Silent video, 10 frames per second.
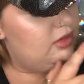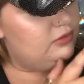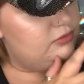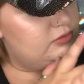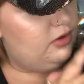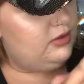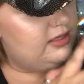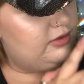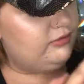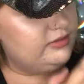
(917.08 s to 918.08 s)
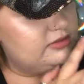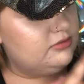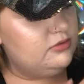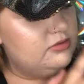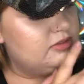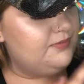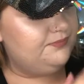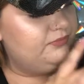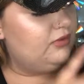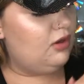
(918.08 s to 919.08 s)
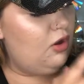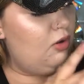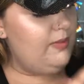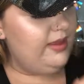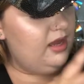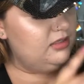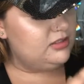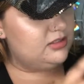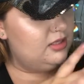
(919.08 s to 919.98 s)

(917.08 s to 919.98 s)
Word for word: those are all like crystals. Oh my gosh,